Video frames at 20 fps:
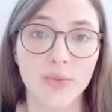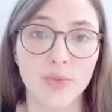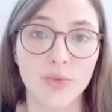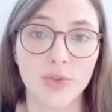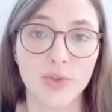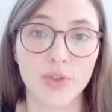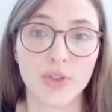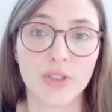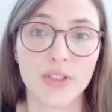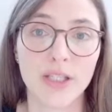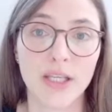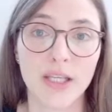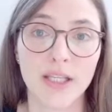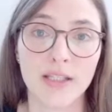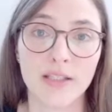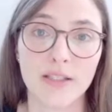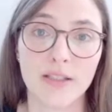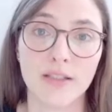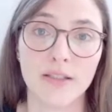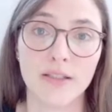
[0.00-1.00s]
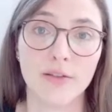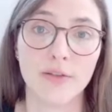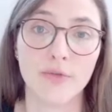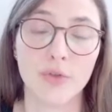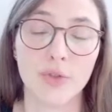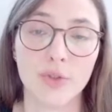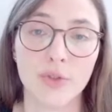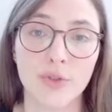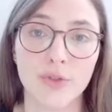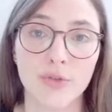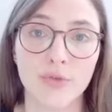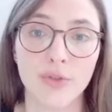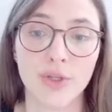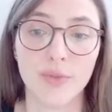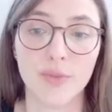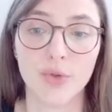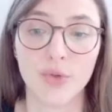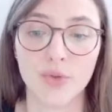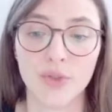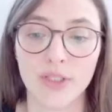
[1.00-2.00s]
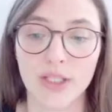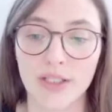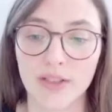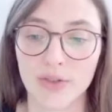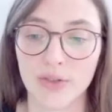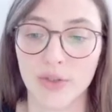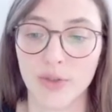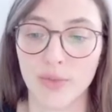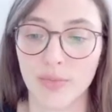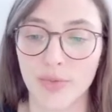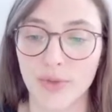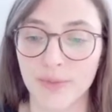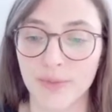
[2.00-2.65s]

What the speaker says: works as a virtual remote desktop.